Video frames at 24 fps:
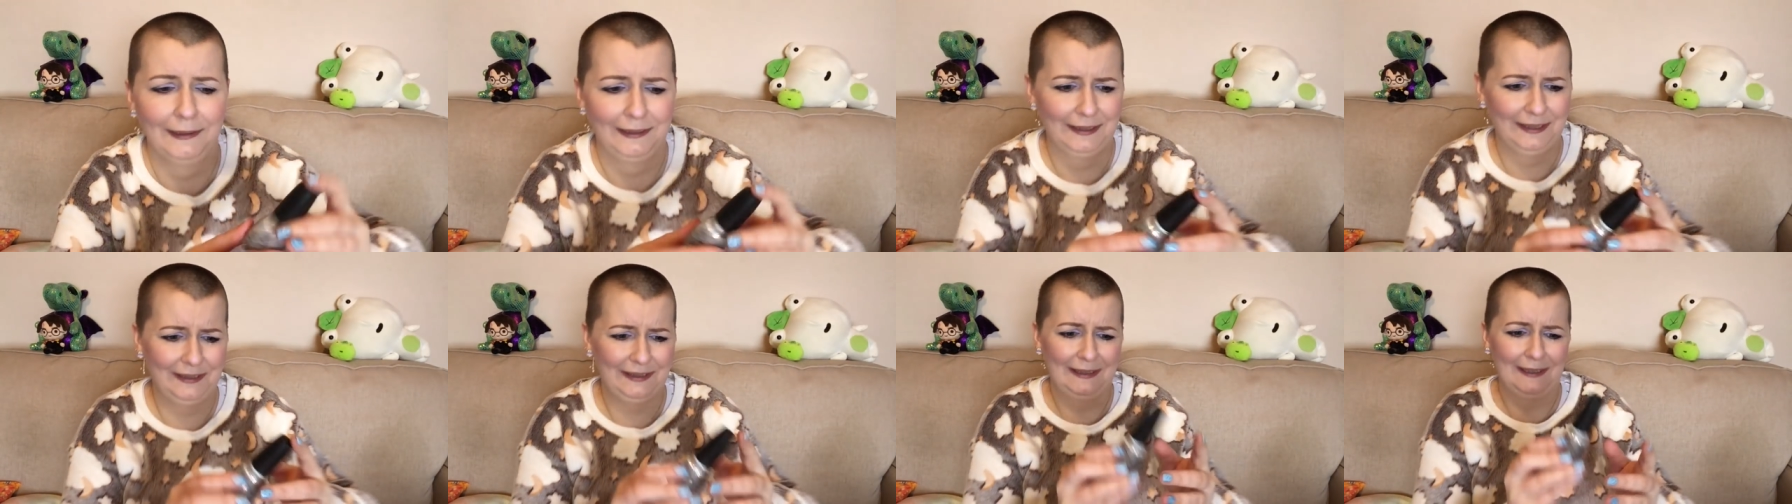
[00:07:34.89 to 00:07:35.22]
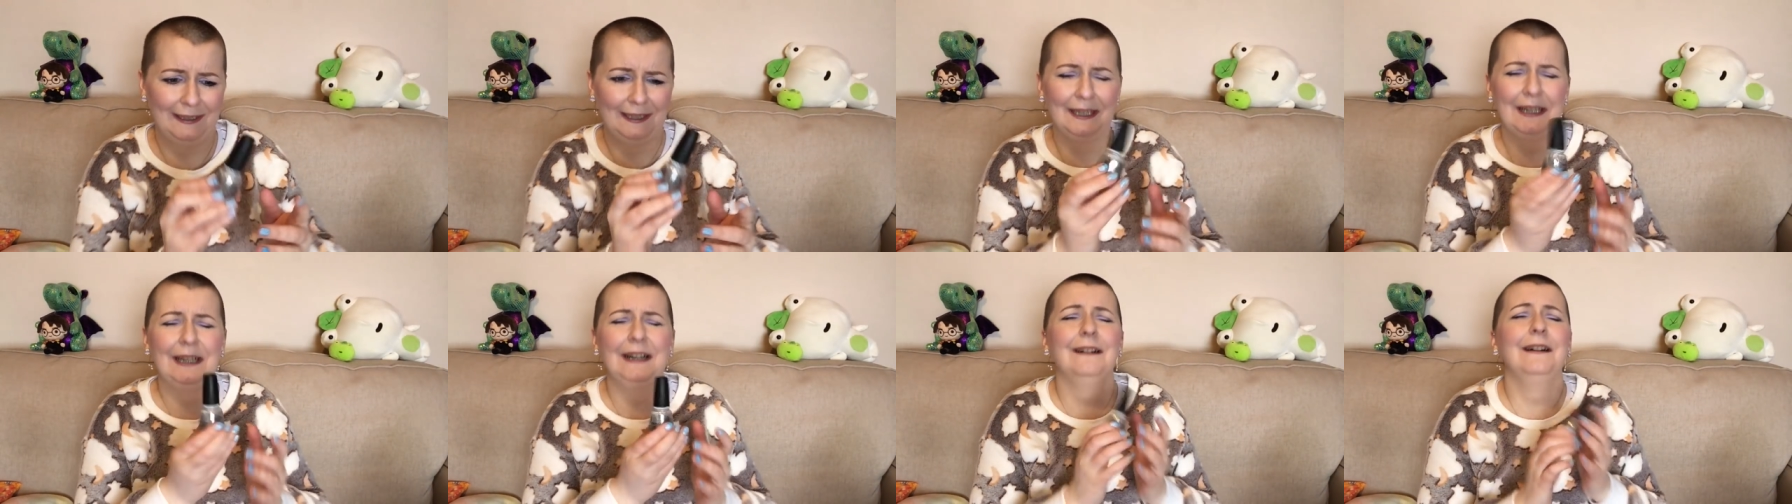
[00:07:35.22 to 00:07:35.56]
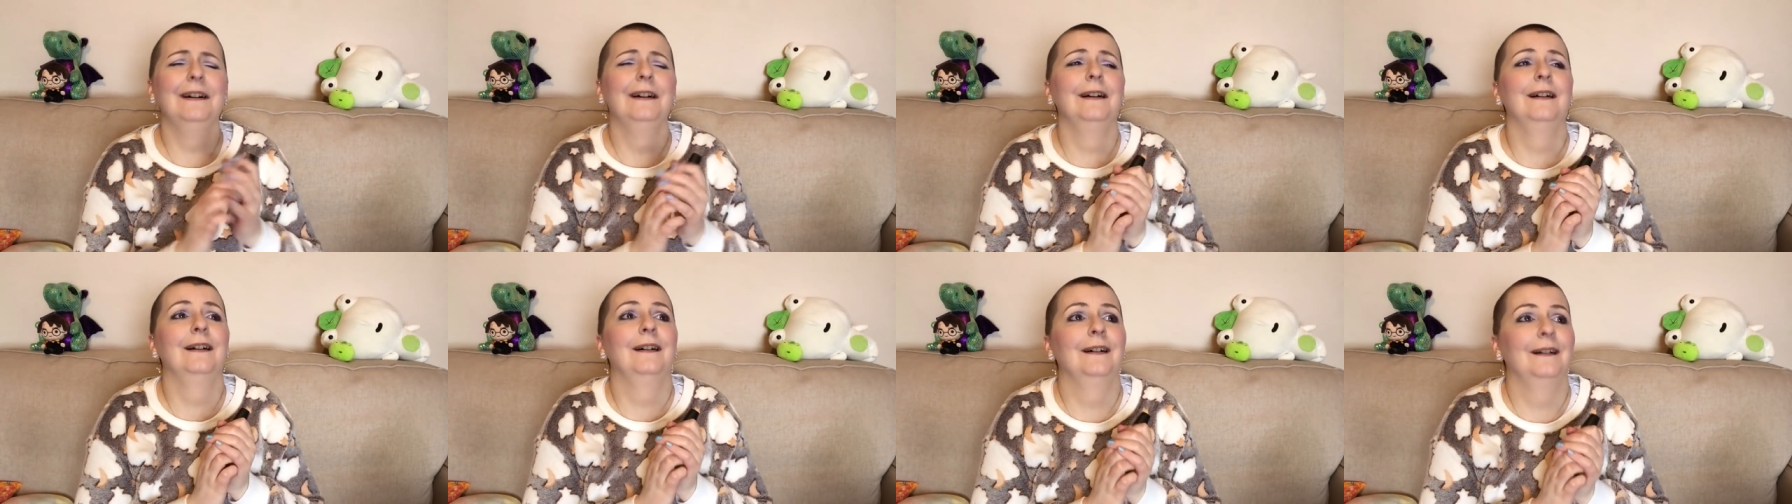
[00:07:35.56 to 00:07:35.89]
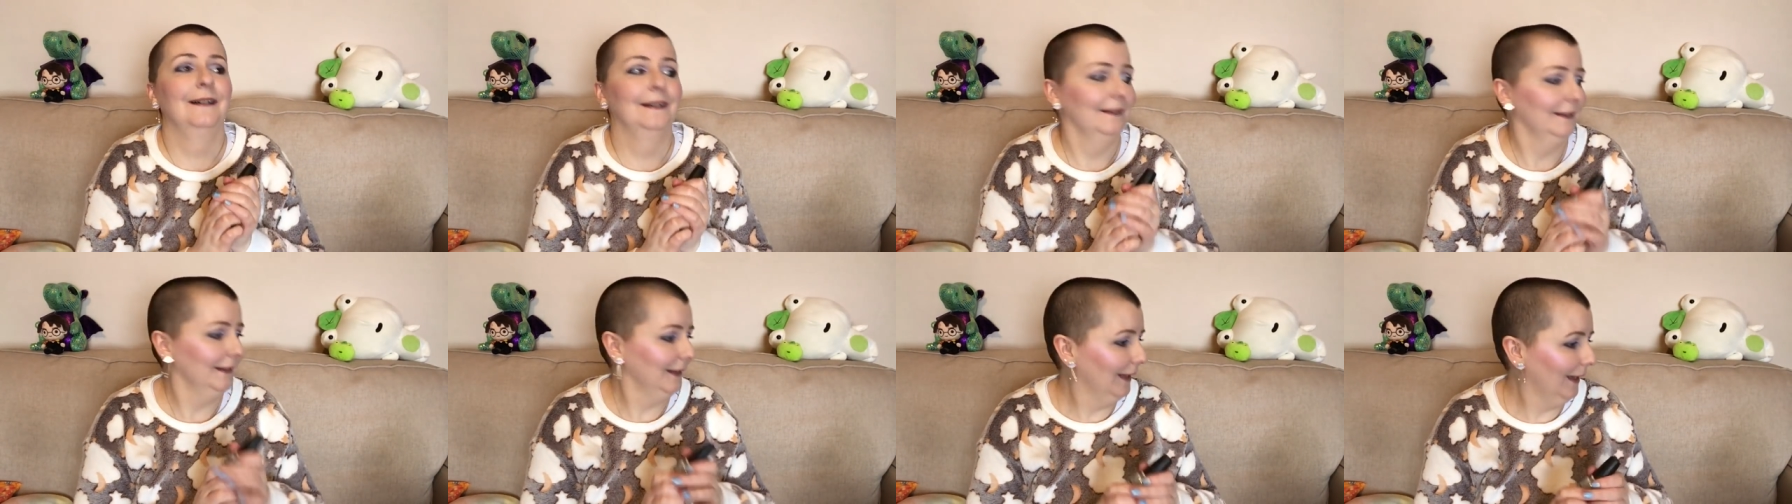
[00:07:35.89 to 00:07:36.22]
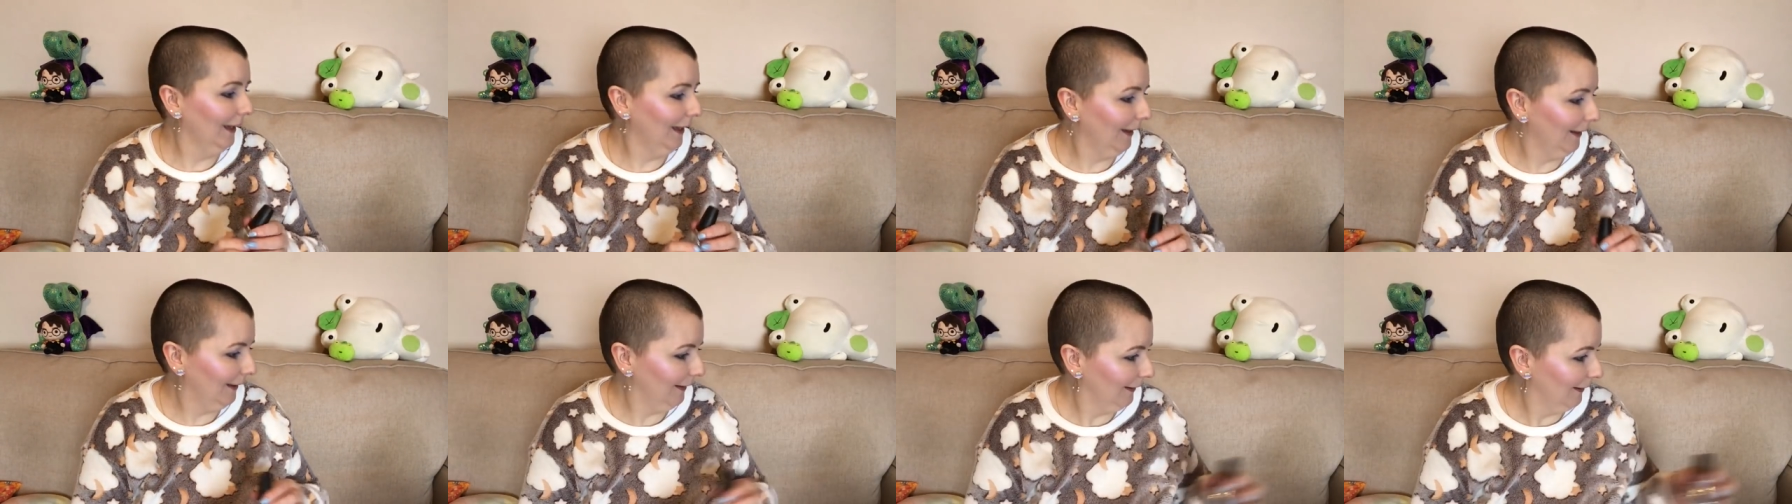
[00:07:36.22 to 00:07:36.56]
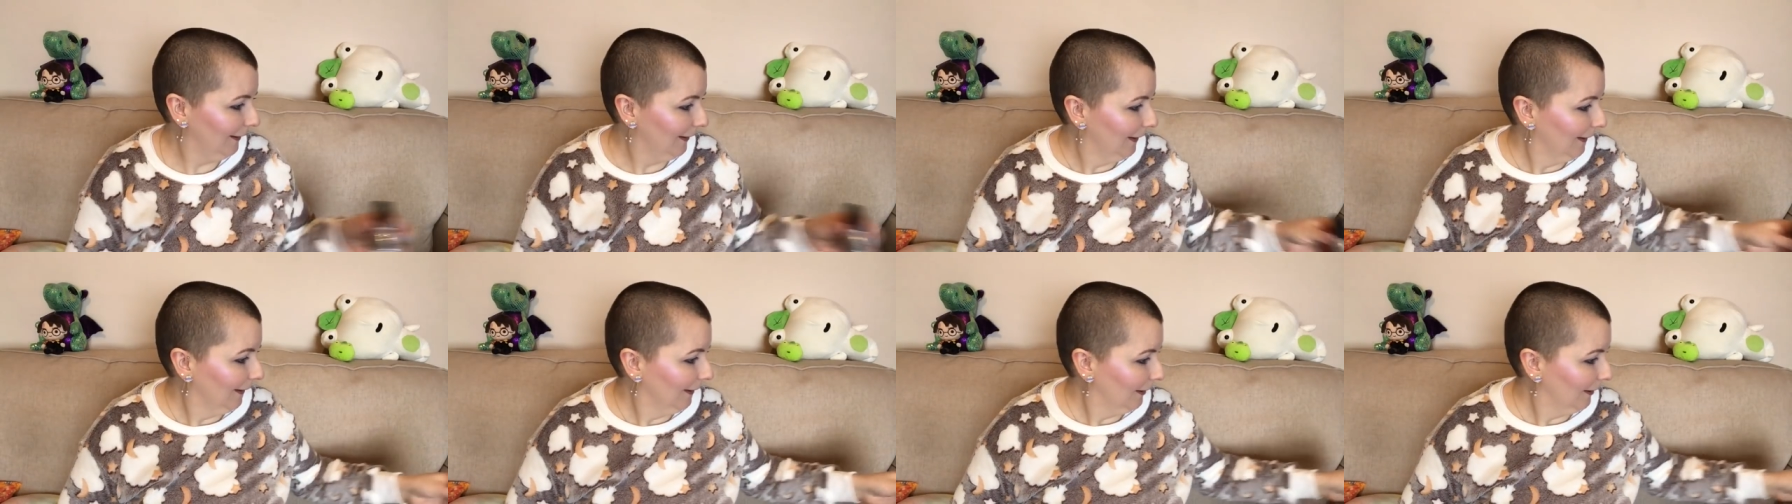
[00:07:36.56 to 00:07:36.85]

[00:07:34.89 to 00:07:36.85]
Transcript: it's like, oh, yay!